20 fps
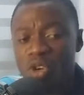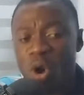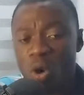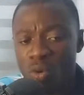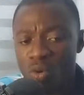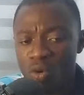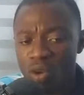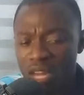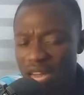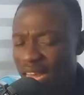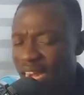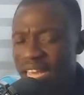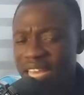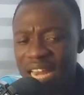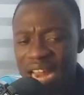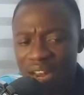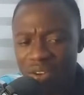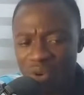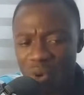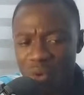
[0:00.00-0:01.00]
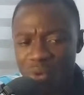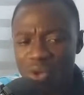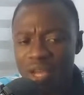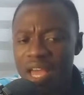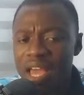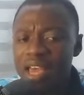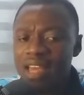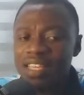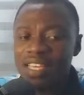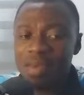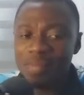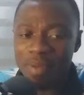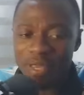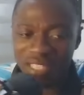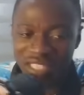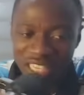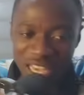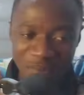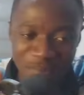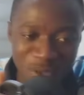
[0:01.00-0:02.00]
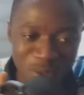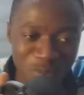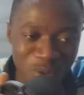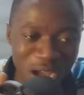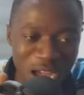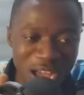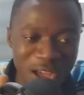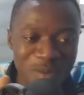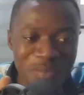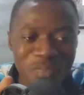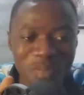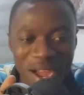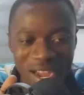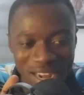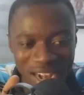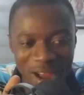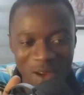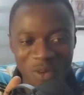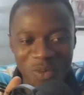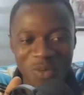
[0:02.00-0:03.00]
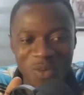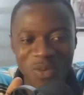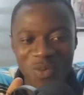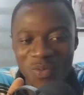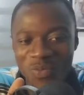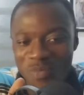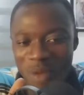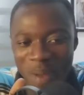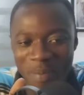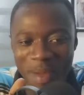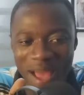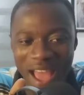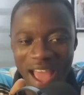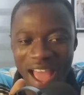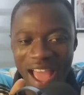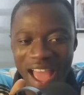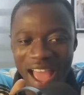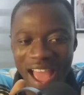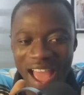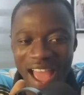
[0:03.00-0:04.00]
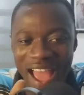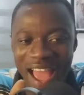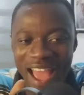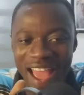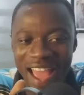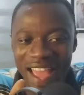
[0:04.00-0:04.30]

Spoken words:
me do gana nyina do ye be share bi mo makao bye bye.